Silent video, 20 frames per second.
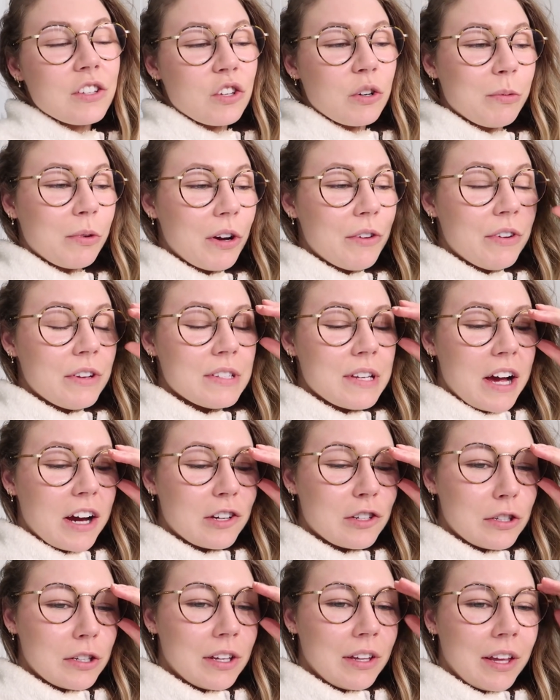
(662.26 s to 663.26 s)
because her boyfriend's
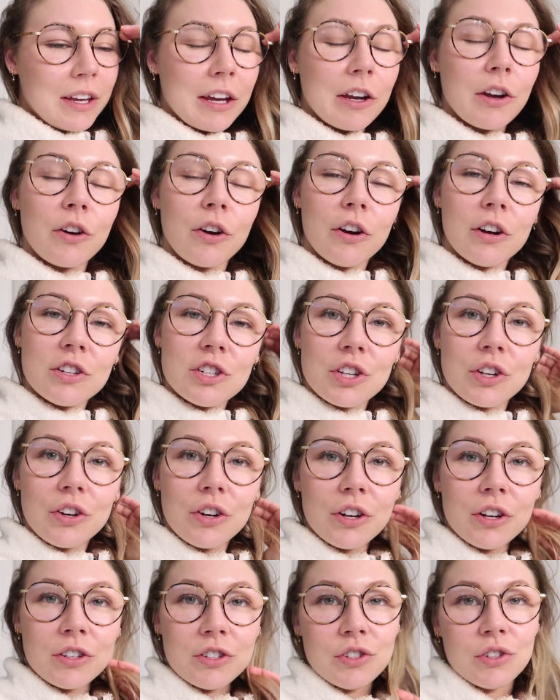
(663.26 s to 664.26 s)
actually like encouraging
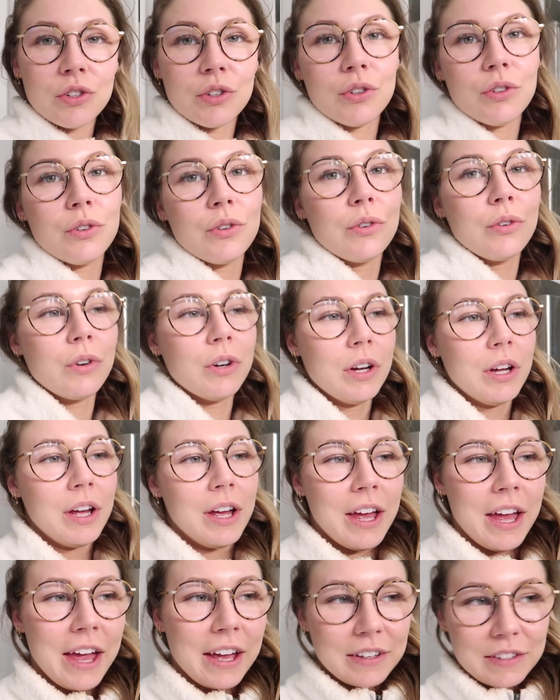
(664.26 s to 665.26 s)
her to
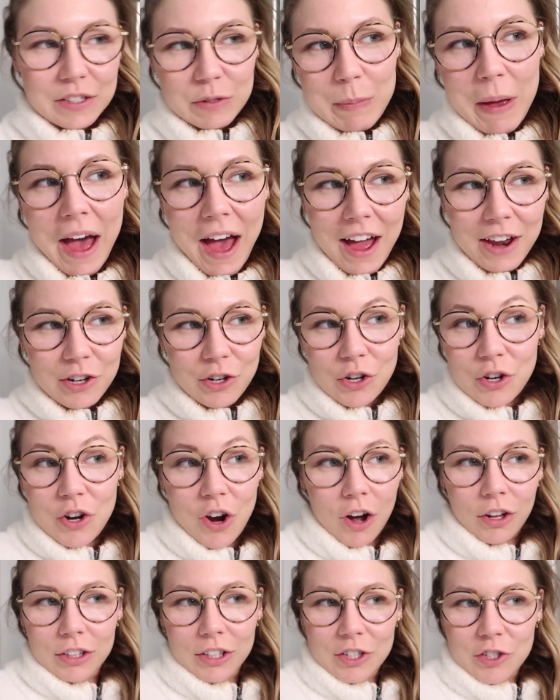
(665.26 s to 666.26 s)
expand her
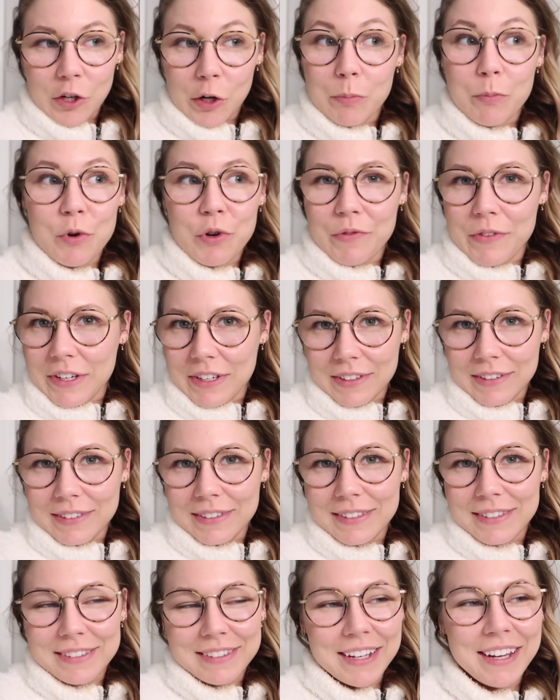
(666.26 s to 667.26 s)
knowledge on movies,